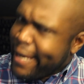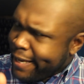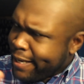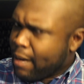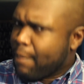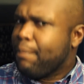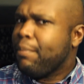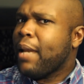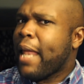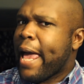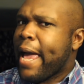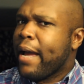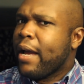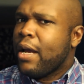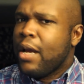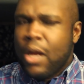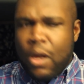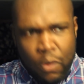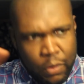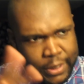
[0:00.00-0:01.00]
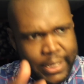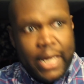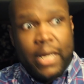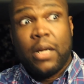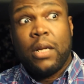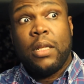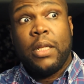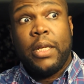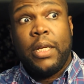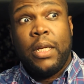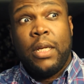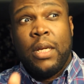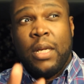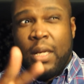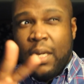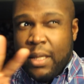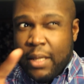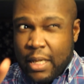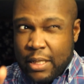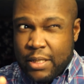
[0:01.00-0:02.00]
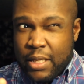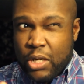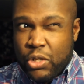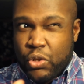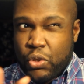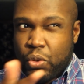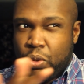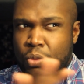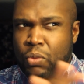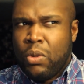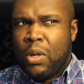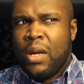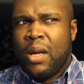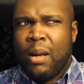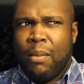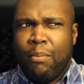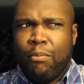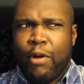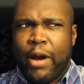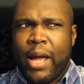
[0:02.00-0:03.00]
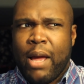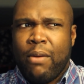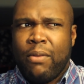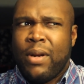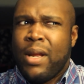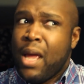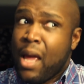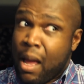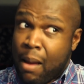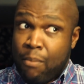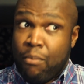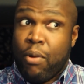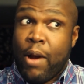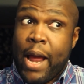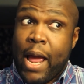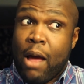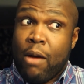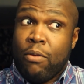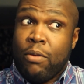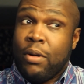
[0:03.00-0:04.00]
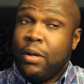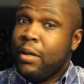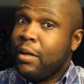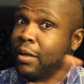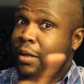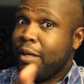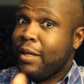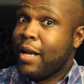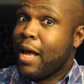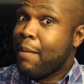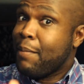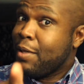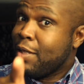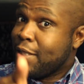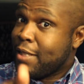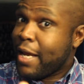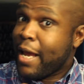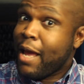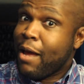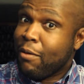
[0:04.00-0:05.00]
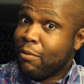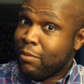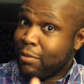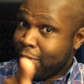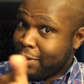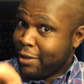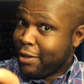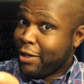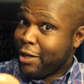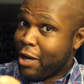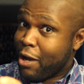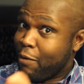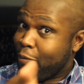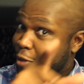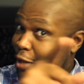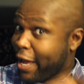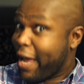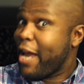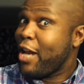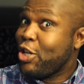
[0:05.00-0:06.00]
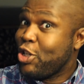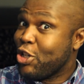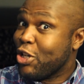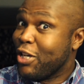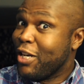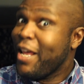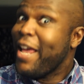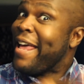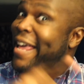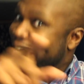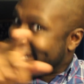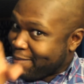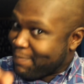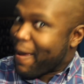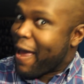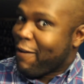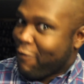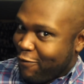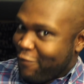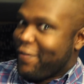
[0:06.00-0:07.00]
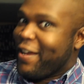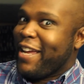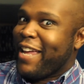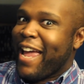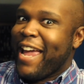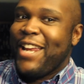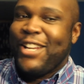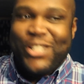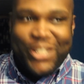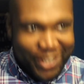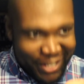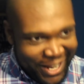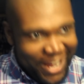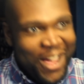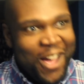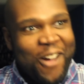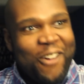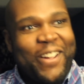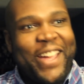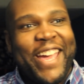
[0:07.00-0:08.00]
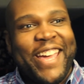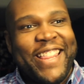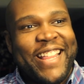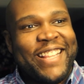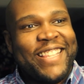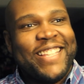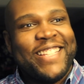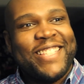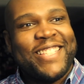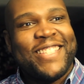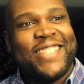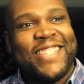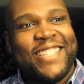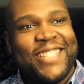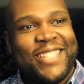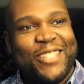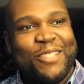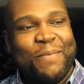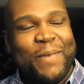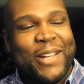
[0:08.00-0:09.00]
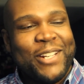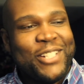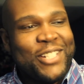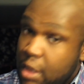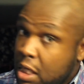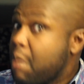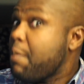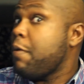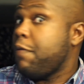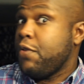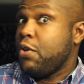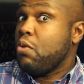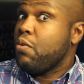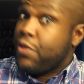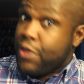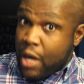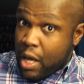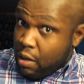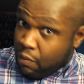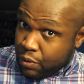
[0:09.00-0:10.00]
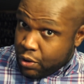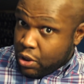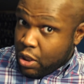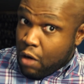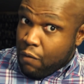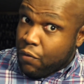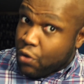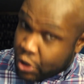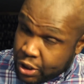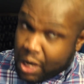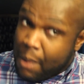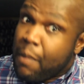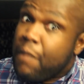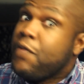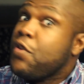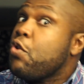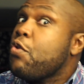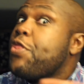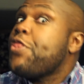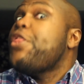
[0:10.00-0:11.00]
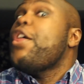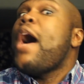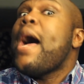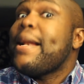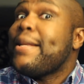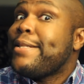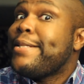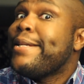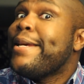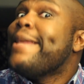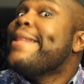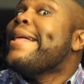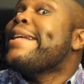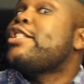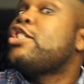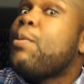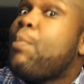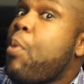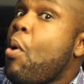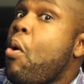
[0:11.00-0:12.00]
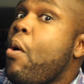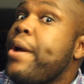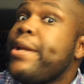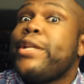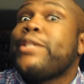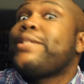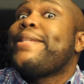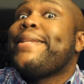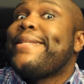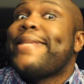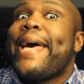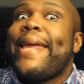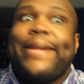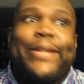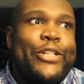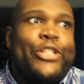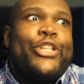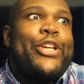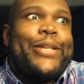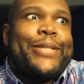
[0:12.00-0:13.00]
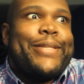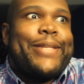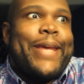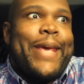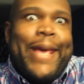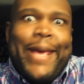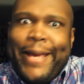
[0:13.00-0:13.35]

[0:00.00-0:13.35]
and I'm black. Well, technically, that's not true. I'm brown, and I'm in town. There you go. The Haitian is back from vacation. Okay, that's too much. Some of you thought it was over. Some of you thought that your boy just decided to just